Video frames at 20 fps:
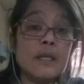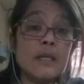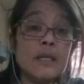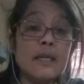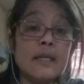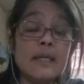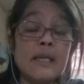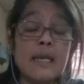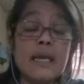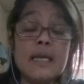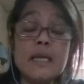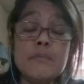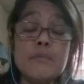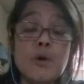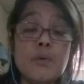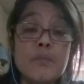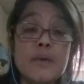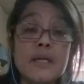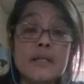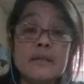In any
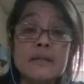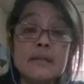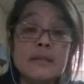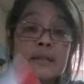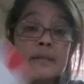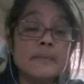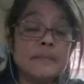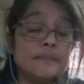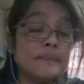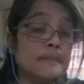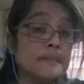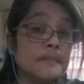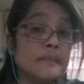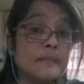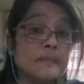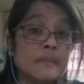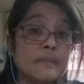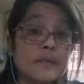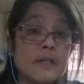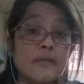moment,
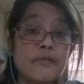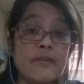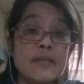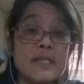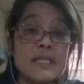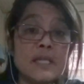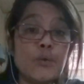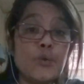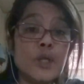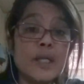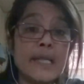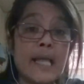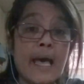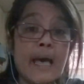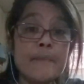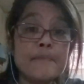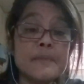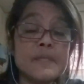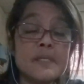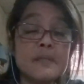the visa will
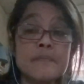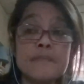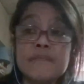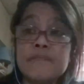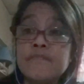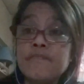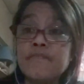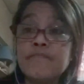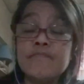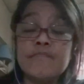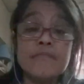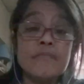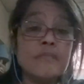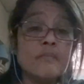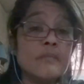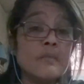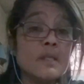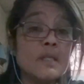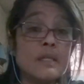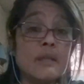lapse,
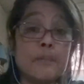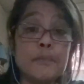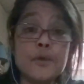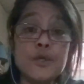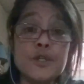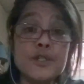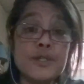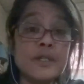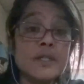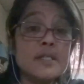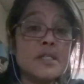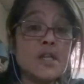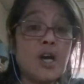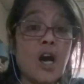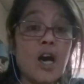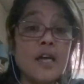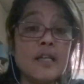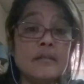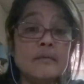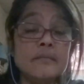the person is
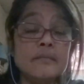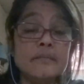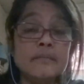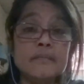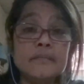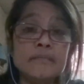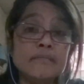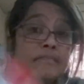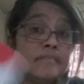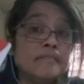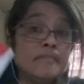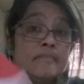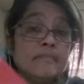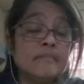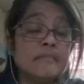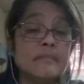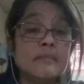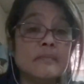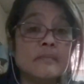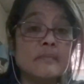gone,
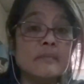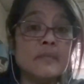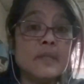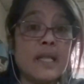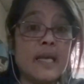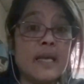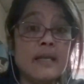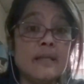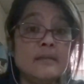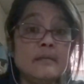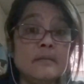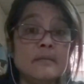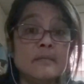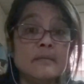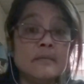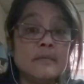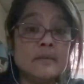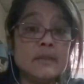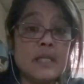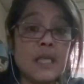then
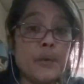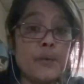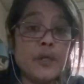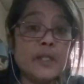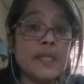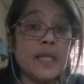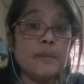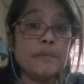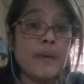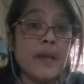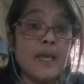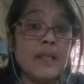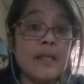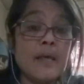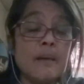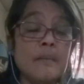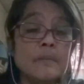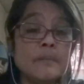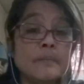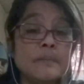they will not pay
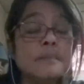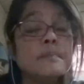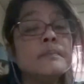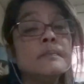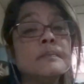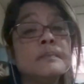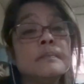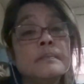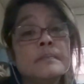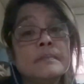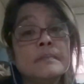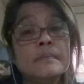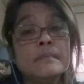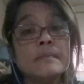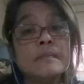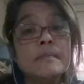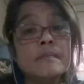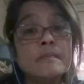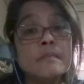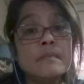them.
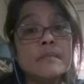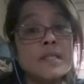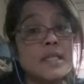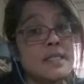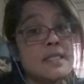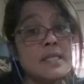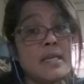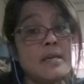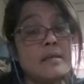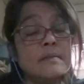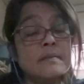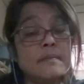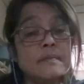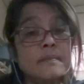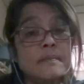That's it.